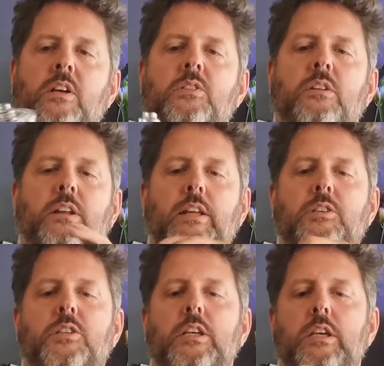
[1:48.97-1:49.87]
So
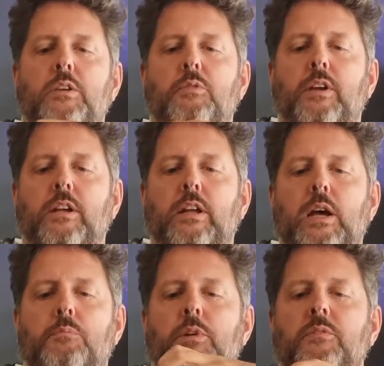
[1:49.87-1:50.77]
let's see if we can
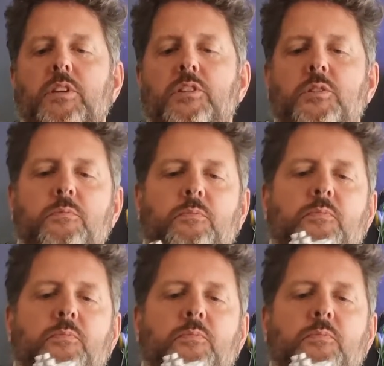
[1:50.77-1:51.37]
open this.